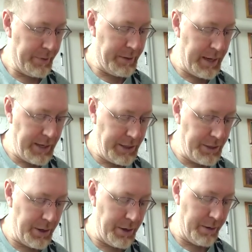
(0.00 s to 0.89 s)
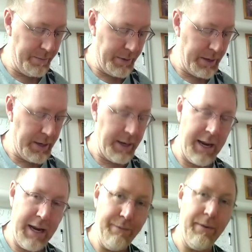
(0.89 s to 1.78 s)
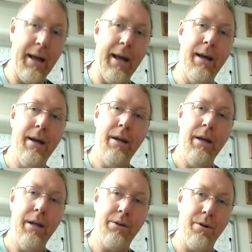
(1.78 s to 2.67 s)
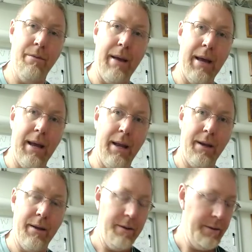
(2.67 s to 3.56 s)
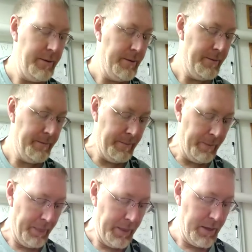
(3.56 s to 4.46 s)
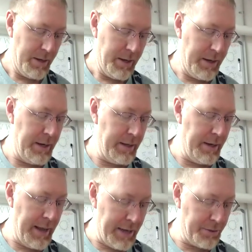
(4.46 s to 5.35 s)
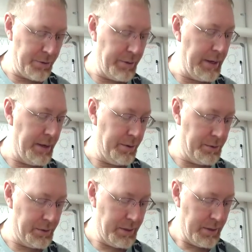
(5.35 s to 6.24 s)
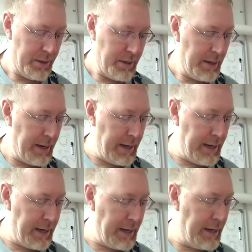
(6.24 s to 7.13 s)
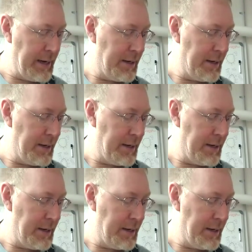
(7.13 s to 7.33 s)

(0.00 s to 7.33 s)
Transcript: D sharp and E flat is chromatic. And then the natural notes, E,